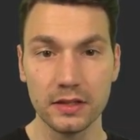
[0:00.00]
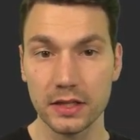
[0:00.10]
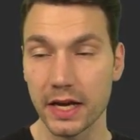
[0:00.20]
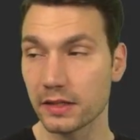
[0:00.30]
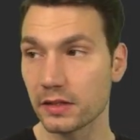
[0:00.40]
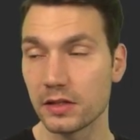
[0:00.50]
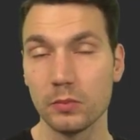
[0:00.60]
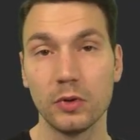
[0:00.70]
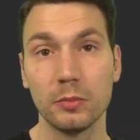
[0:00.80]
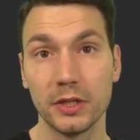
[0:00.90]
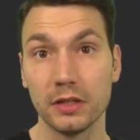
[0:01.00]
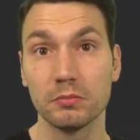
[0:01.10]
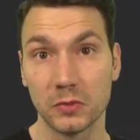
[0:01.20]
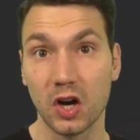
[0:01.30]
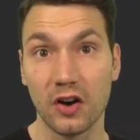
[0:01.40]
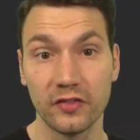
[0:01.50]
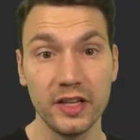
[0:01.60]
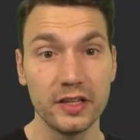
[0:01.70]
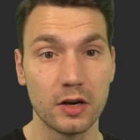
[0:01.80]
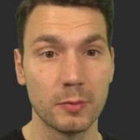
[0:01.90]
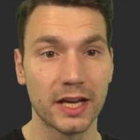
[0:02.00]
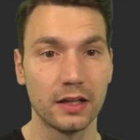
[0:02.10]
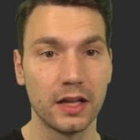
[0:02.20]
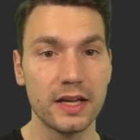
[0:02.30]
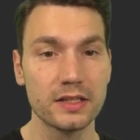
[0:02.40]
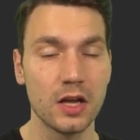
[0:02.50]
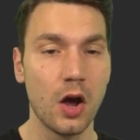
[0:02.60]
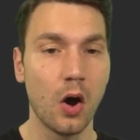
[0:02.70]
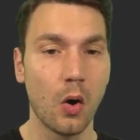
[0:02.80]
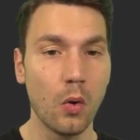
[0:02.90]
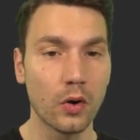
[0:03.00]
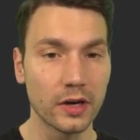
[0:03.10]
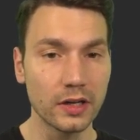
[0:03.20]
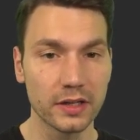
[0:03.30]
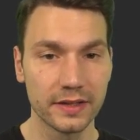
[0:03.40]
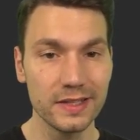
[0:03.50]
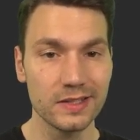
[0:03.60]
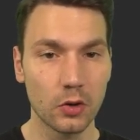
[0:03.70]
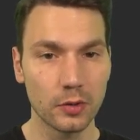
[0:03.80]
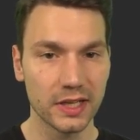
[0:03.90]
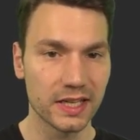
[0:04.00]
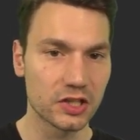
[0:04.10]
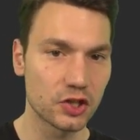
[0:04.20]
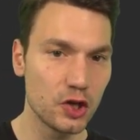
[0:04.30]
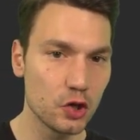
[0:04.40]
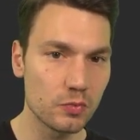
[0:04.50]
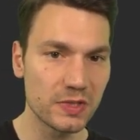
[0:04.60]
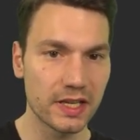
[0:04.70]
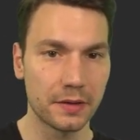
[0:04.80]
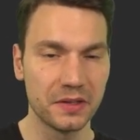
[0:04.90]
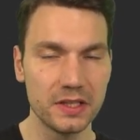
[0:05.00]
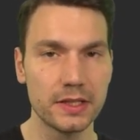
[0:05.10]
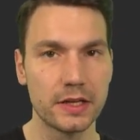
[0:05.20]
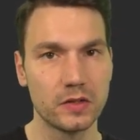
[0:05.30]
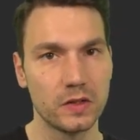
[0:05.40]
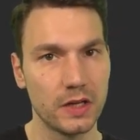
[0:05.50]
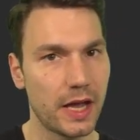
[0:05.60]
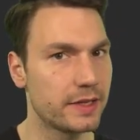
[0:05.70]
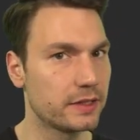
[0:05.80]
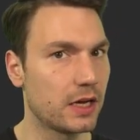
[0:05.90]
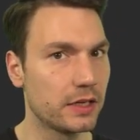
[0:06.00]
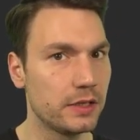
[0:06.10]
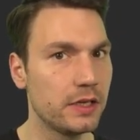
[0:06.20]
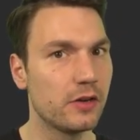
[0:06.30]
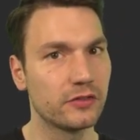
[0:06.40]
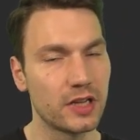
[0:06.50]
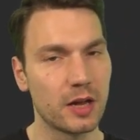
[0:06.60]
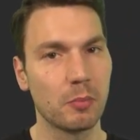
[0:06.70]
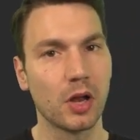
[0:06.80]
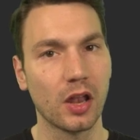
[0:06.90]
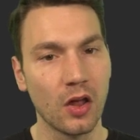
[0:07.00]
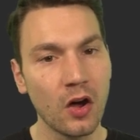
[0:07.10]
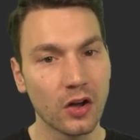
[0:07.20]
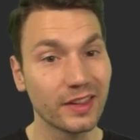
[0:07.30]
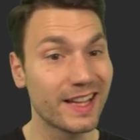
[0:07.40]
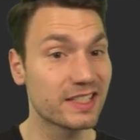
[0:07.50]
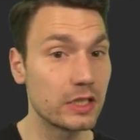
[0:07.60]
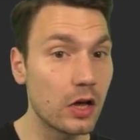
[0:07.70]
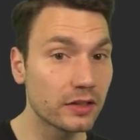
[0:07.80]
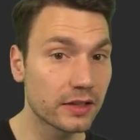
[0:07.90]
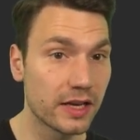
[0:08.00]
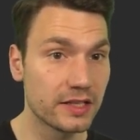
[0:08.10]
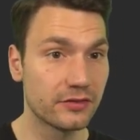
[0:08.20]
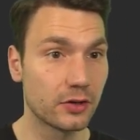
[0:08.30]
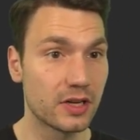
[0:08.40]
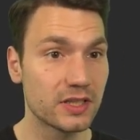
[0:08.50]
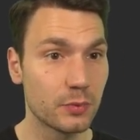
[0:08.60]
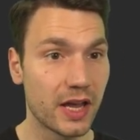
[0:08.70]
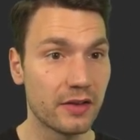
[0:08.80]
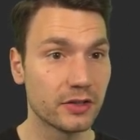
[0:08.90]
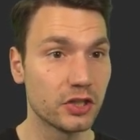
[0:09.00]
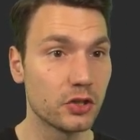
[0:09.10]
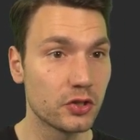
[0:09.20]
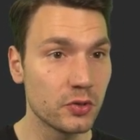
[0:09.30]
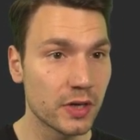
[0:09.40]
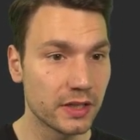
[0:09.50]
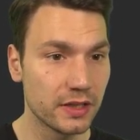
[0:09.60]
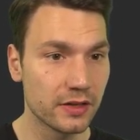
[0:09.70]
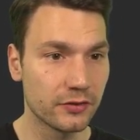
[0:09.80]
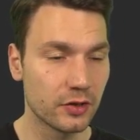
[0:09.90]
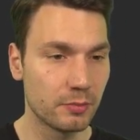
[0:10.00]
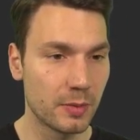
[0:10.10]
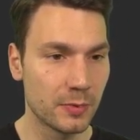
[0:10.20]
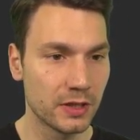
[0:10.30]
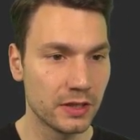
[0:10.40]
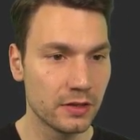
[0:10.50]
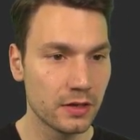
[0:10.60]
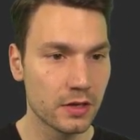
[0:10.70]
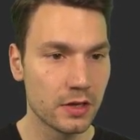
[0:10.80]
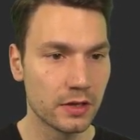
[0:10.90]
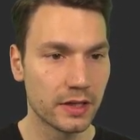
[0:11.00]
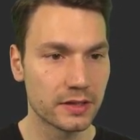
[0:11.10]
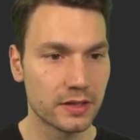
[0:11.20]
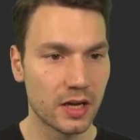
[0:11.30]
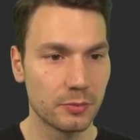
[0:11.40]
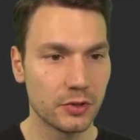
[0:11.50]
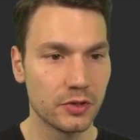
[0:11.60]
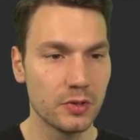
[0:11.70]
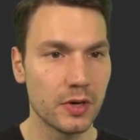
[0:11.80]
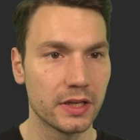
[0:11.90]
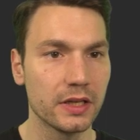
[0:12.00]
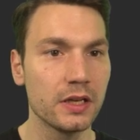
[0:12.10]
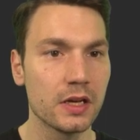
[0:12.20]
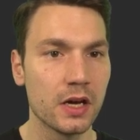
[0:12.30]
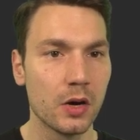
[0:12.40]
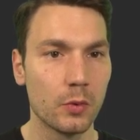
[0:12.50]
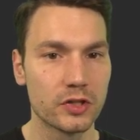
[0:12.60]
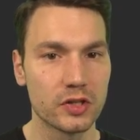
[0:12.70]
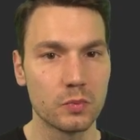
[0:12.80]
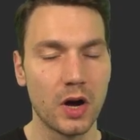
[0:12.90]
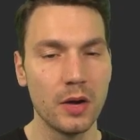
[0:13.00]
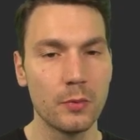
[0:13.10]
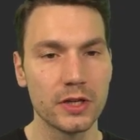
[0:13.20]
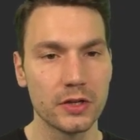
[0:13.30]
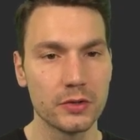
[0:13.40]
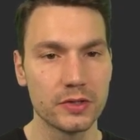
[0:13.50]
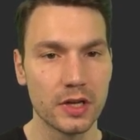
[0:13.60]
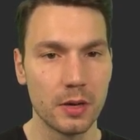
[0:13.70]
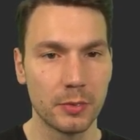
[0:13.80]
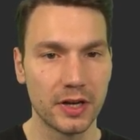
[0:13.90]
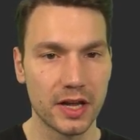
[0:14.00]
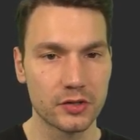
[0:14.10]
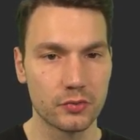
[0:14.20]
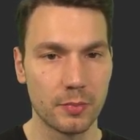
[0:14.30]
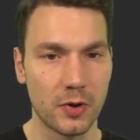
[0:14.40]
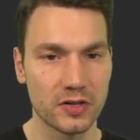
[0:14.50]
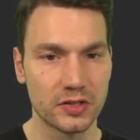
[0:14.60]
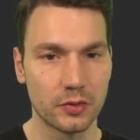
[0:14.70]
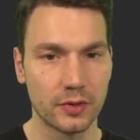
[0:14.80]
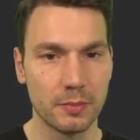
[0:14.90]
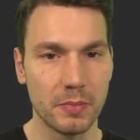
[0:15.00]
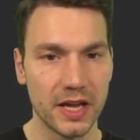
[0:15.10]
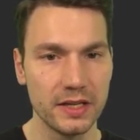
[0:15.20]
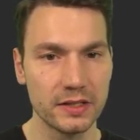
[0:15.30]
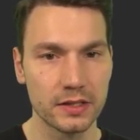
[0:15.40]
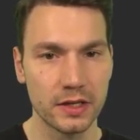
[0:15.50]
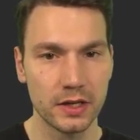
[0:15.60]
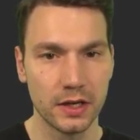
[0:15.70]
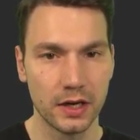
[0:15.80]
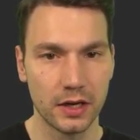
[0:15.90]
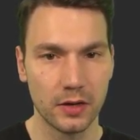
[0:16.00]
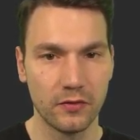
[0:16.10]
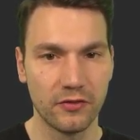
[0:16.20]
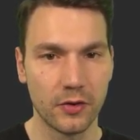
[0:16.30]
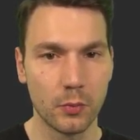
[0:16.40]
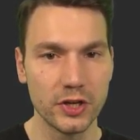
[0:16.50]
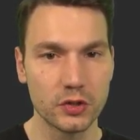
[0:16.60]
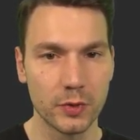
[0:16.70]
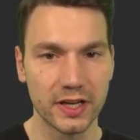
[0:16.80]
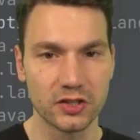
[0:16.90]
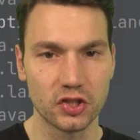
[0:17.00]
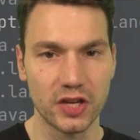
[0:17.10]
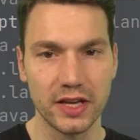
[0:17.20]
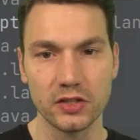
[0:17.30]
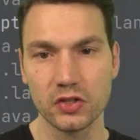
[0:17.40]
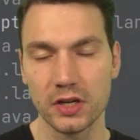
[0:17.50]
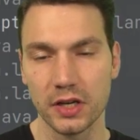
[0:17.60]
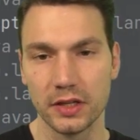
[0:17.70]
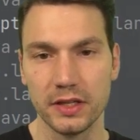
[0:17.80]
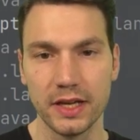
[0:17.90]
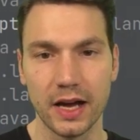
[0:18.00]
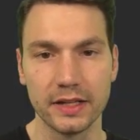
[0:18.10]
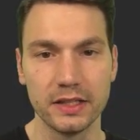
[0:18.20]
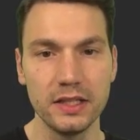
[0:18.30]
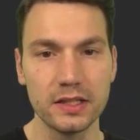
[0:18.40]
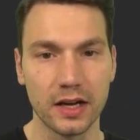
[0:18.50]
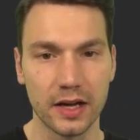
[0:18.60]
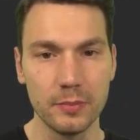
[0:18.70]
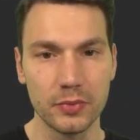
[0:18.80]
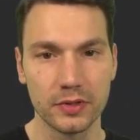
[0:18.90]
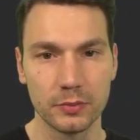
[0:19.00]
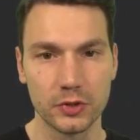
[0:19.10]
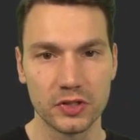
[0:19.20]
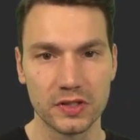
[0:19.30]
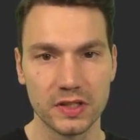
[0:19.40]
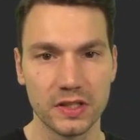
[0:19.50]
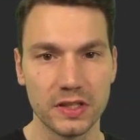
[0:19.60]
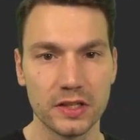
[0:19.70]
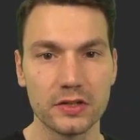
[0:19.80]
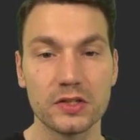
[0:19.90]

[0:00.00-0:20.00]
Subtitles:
The entity will be coffee, now my class. Or this already assumes that this entity has an ID of type long. That's not the case for us. We have a new UID, if you remember here. That's type UUID, which is why we use Panache repository base, for which we can change the ID type, which you see here.